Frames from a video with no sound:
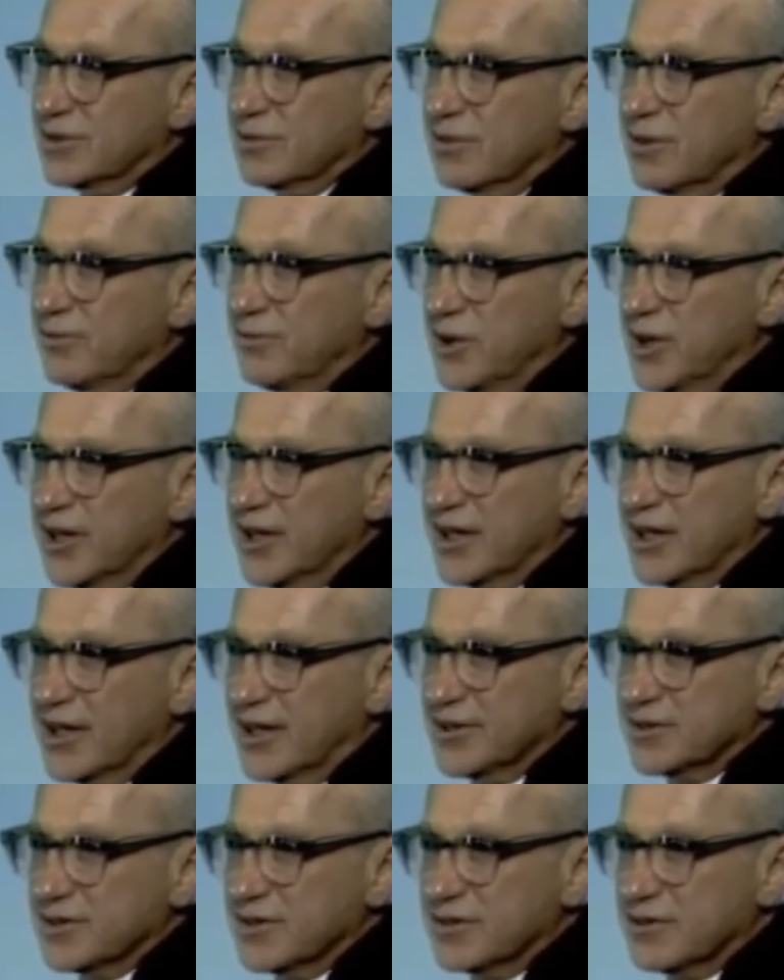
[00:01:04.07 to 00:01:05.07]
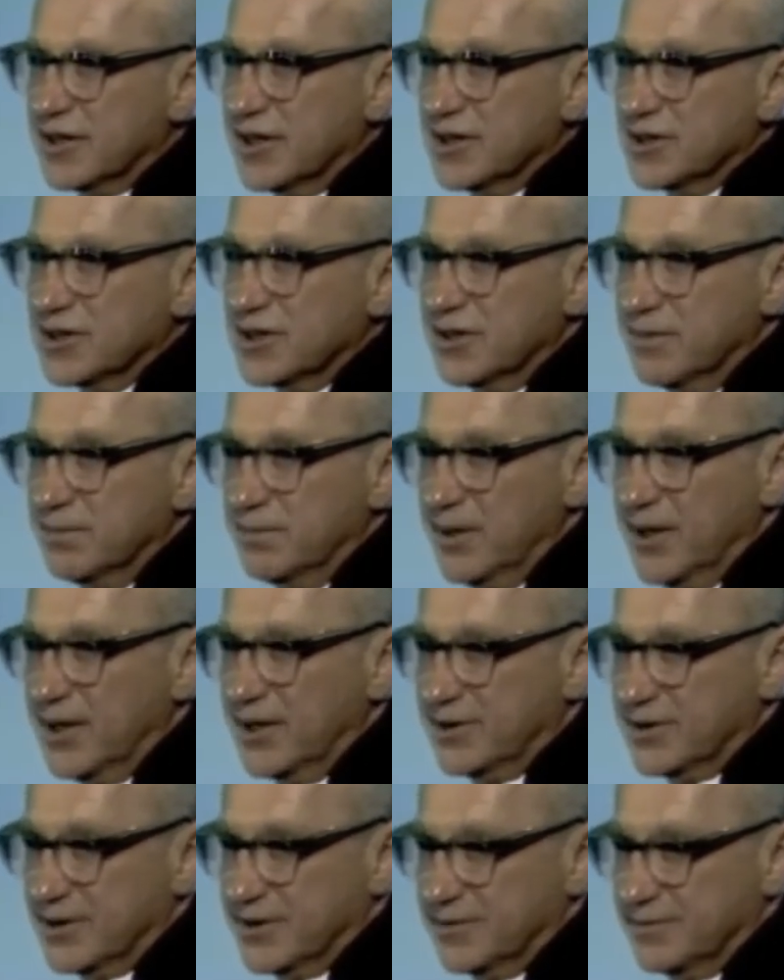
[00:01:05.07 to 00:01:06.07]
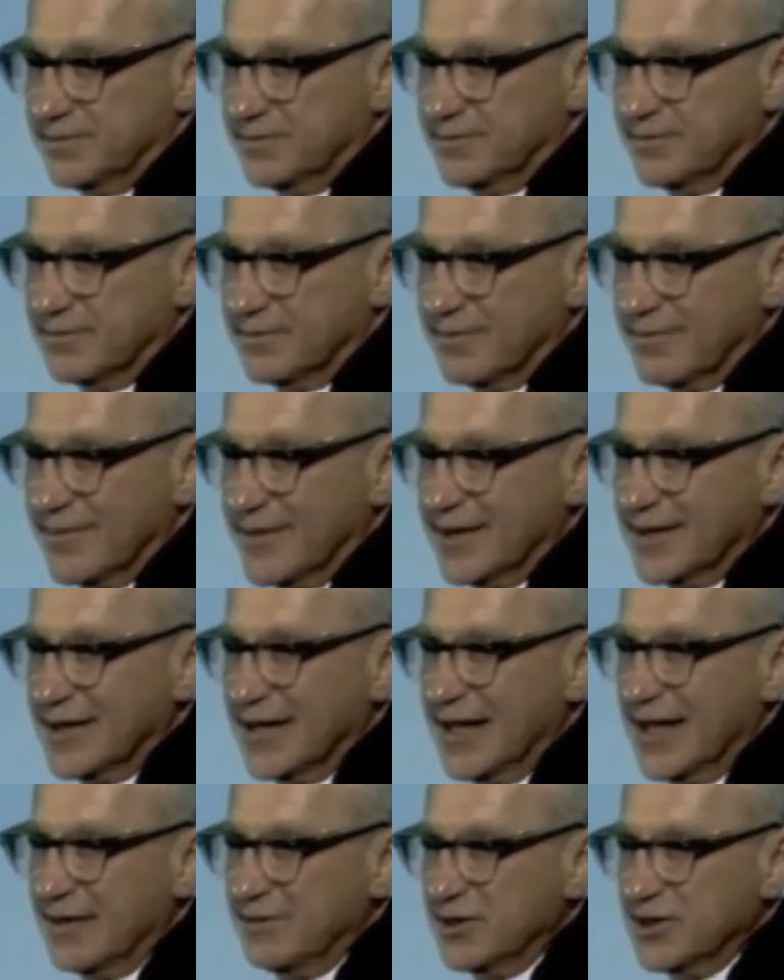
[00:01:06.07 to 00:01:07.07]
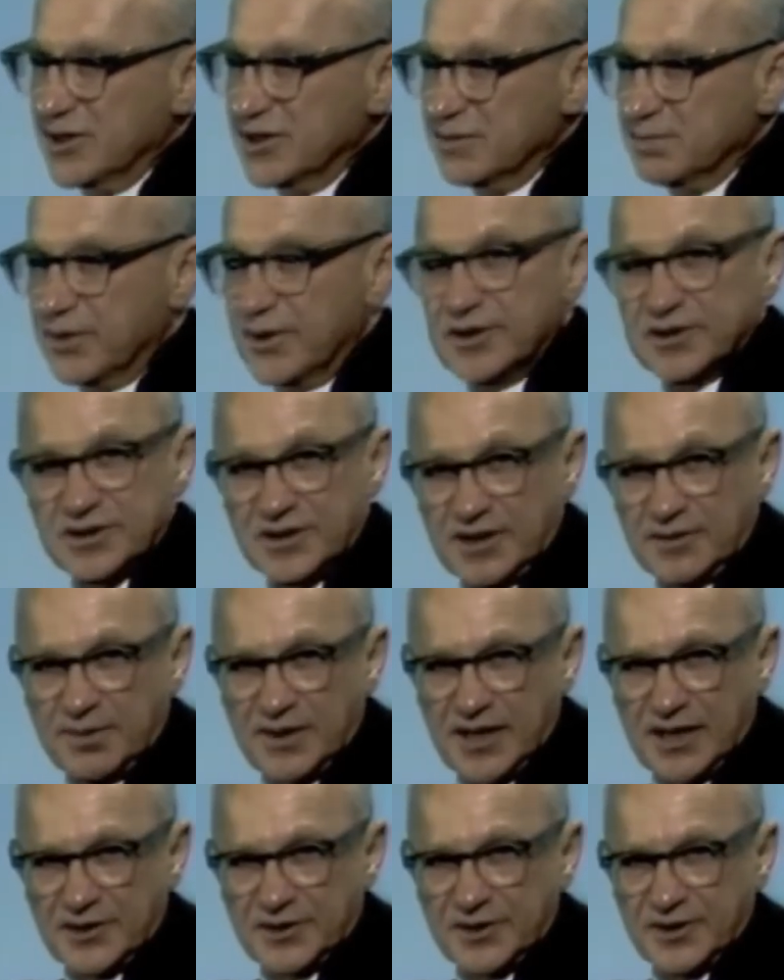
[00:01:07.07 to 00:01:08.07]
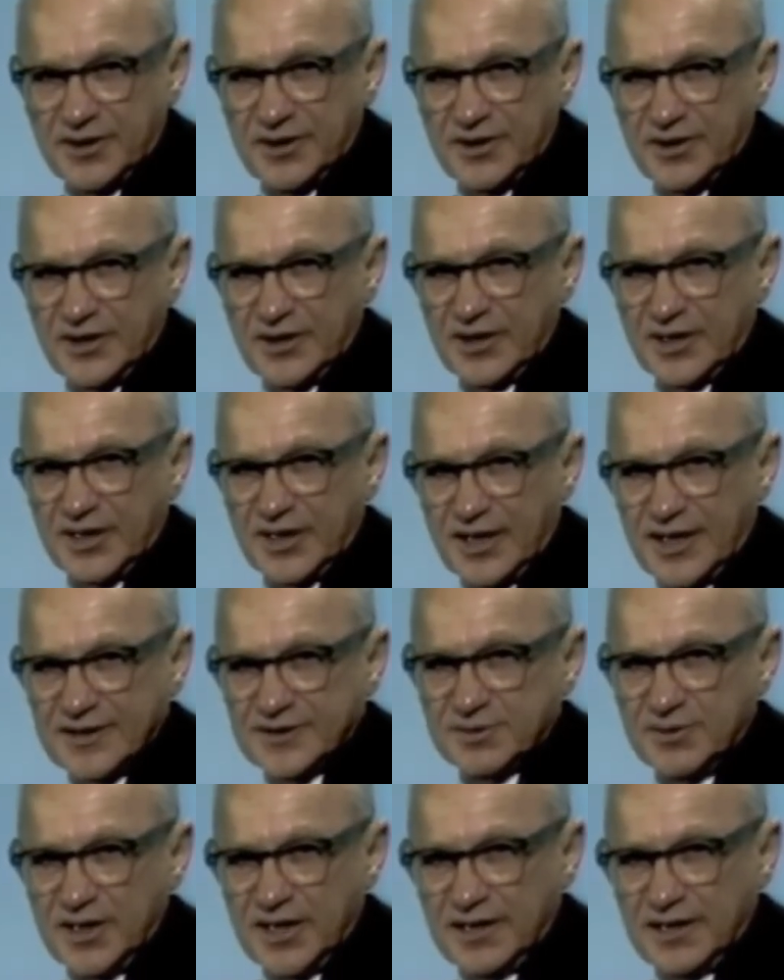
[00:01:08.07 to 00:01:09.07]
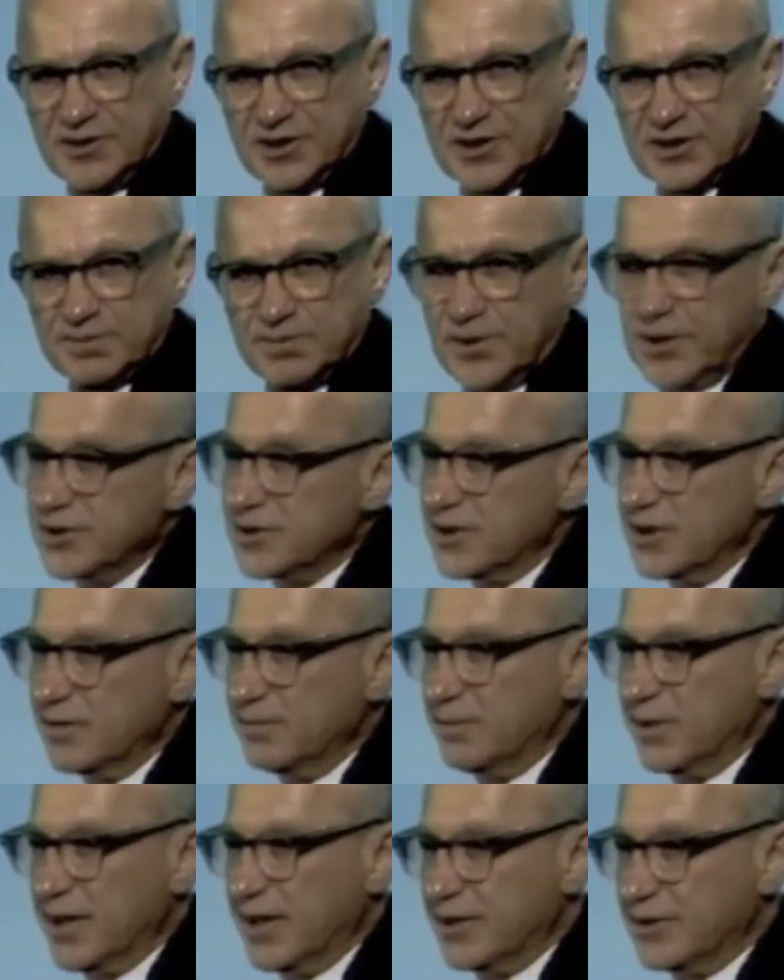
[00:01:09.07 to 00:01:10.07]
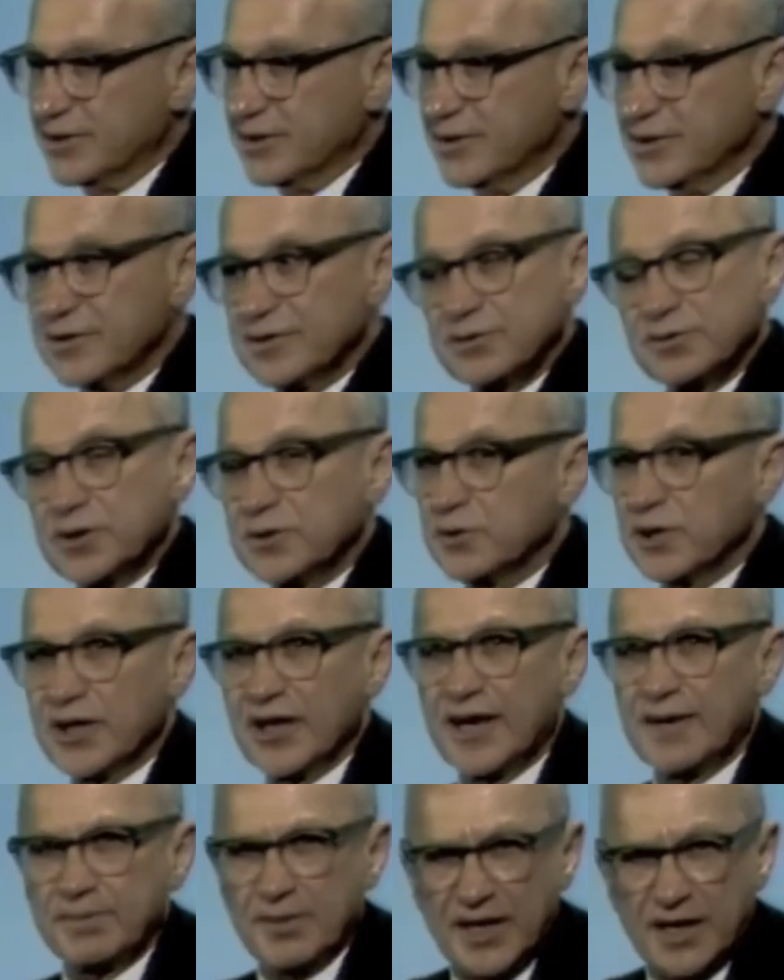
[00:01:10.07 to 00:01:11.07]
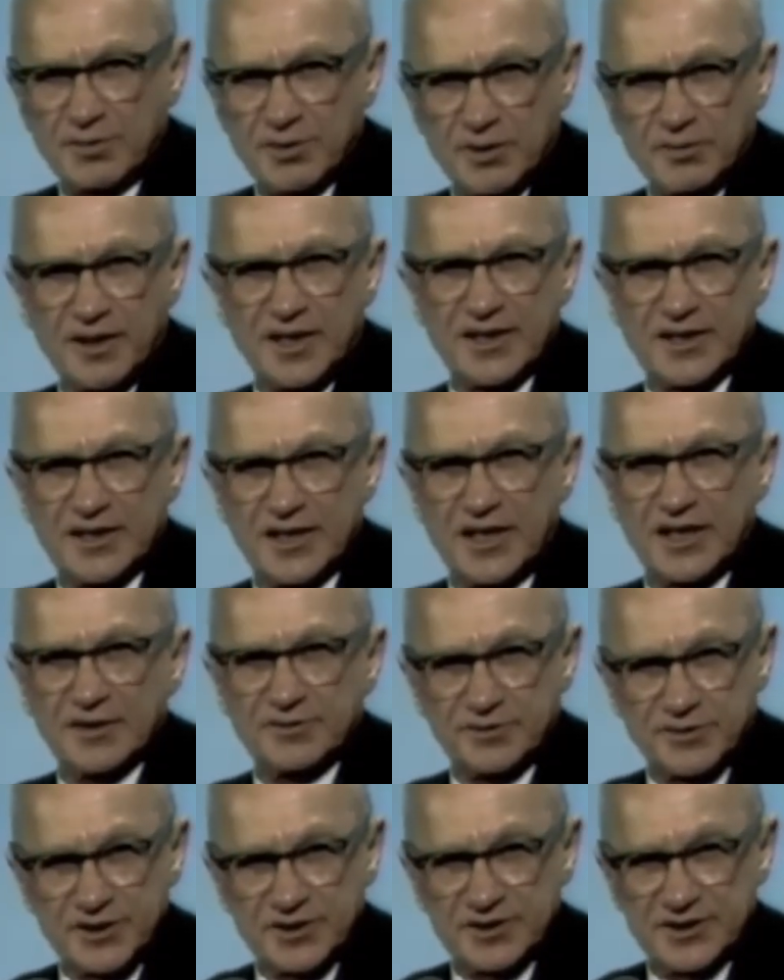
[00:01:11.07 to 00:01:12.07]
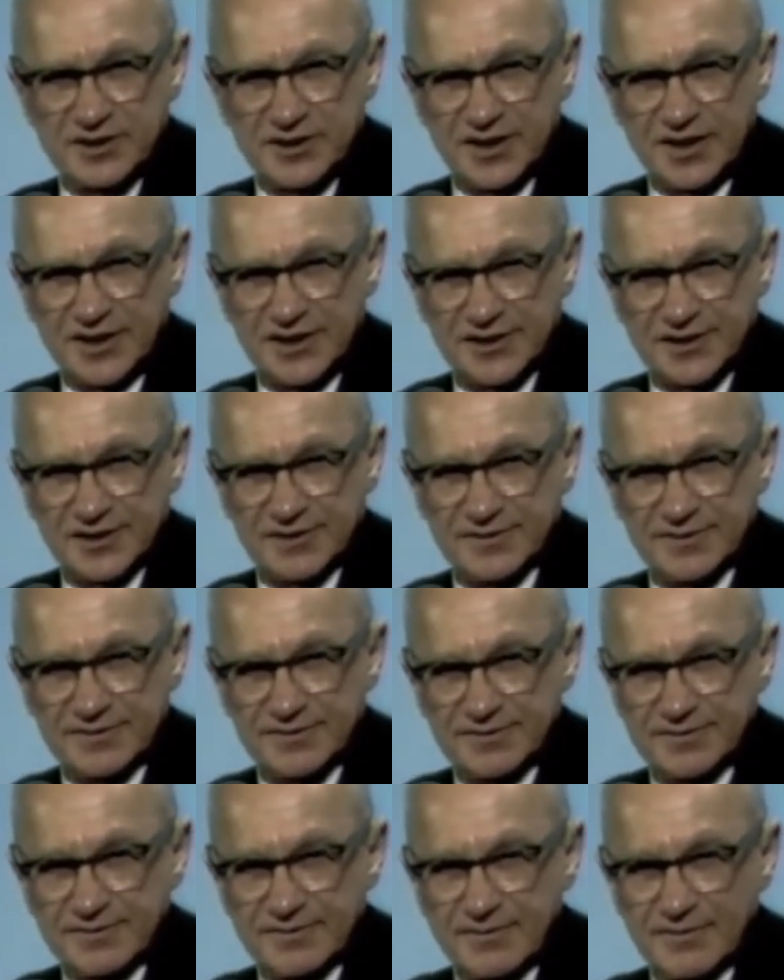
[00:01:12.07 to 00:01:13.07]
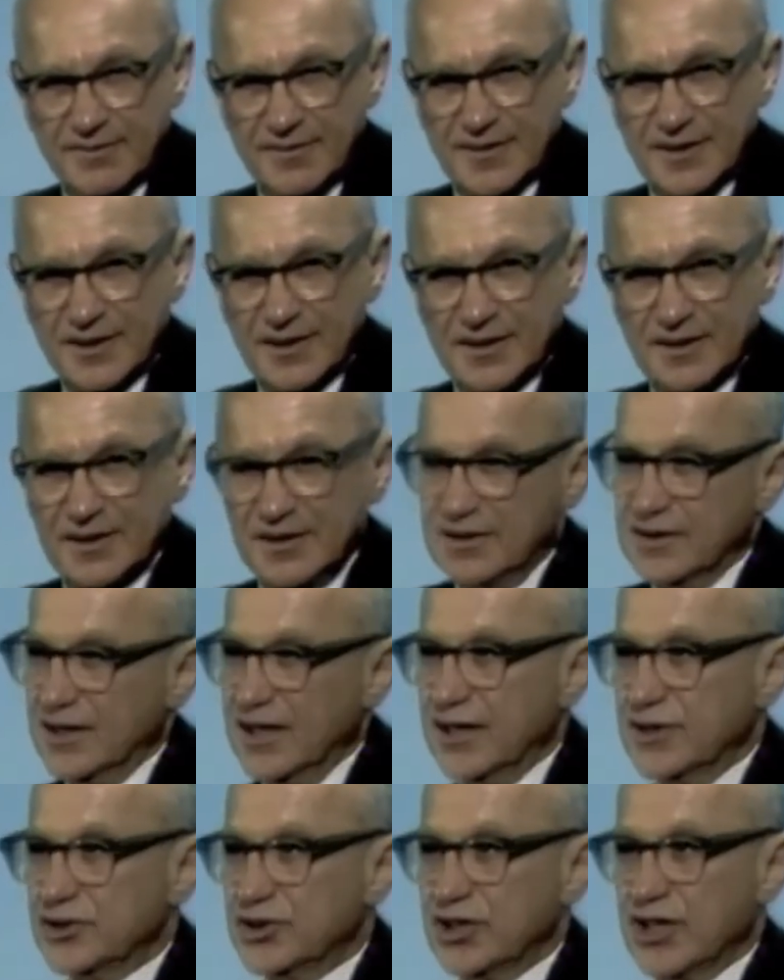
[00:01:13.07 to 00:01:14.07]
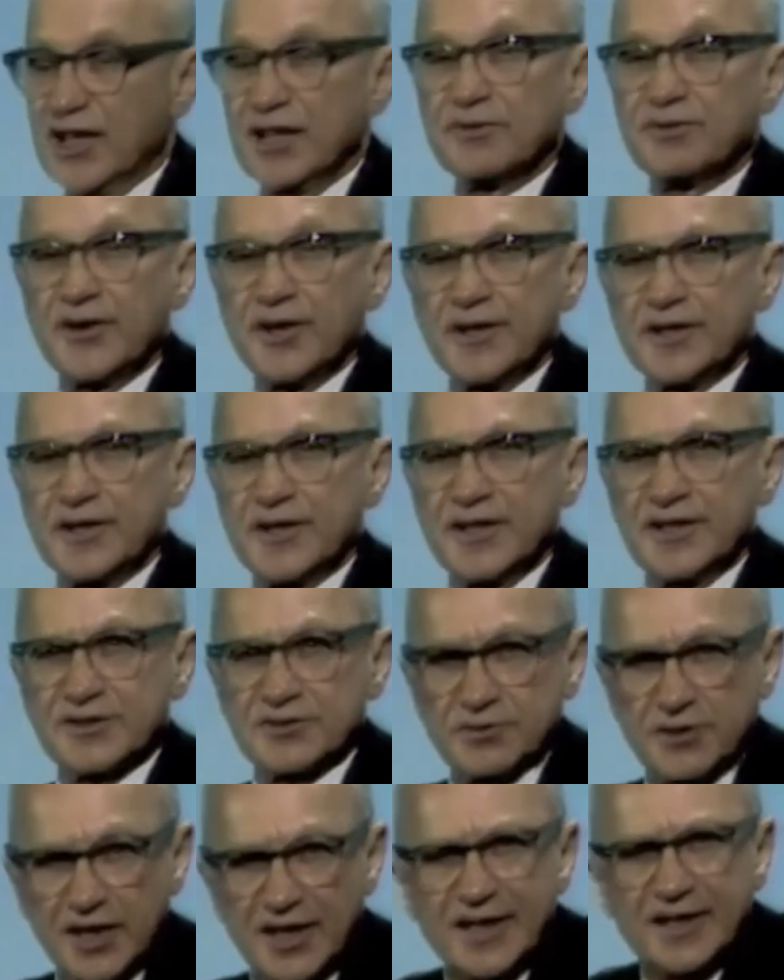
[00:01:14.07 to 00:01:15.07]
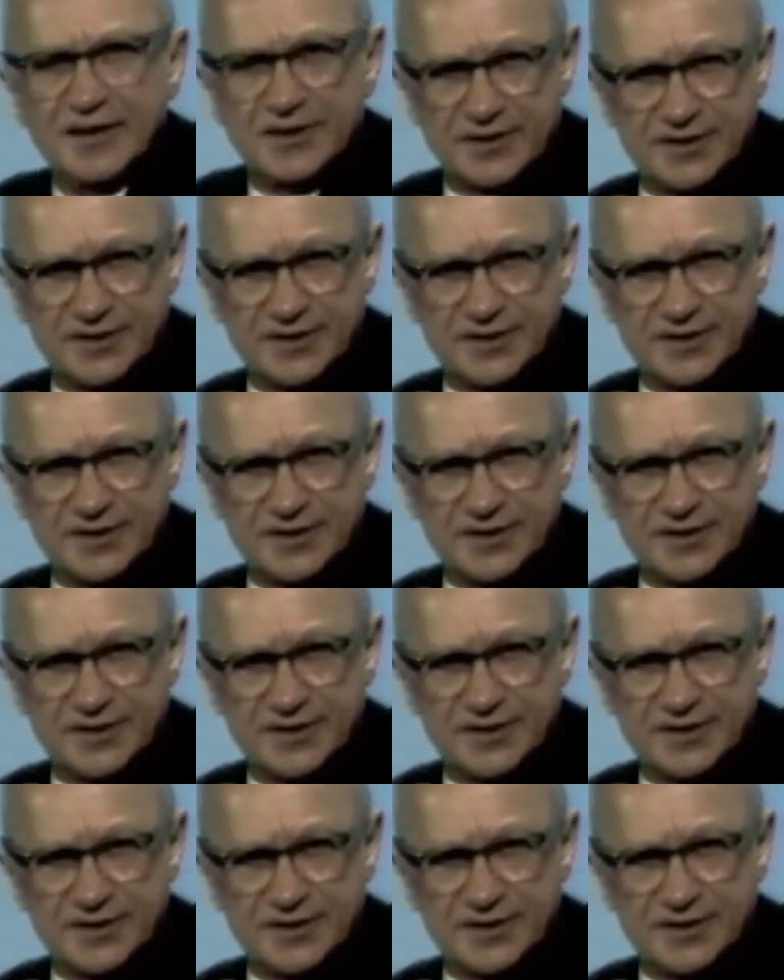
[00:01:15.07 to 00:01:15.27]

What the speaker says: avoid a concentration of power, to have a dispersal of power. That unless we have a dispersal of power, we will not be able to maintain a free society. Now, Jane Fonda is right